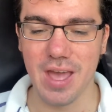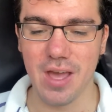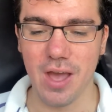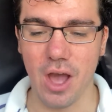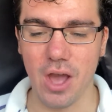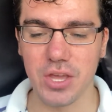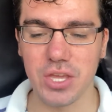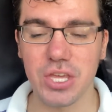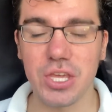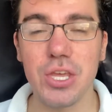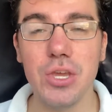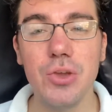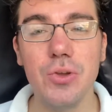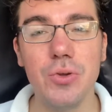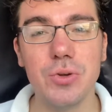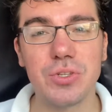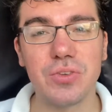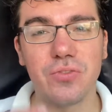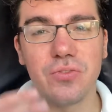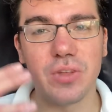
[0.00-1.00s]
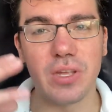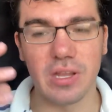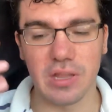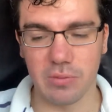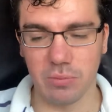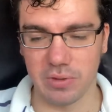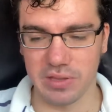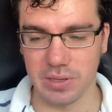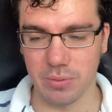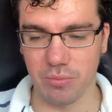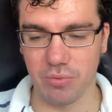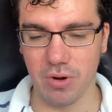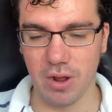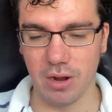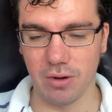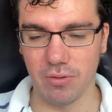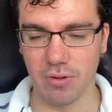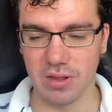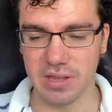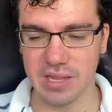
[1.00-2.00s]
A huge feast was in
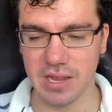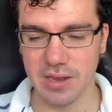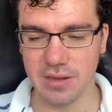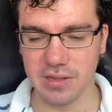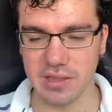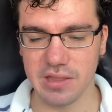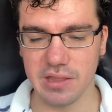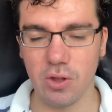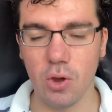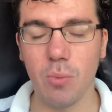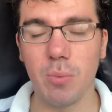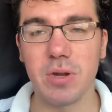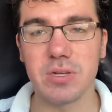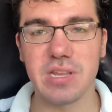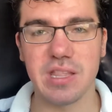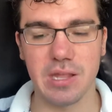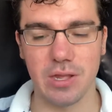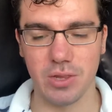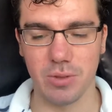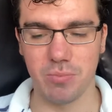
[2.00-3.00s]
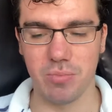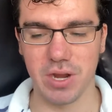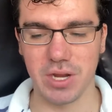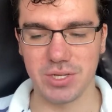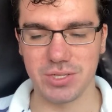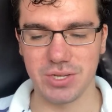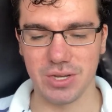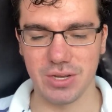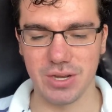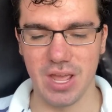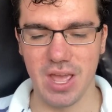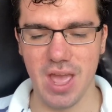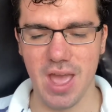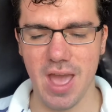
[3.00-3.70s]
progress and so much celebration.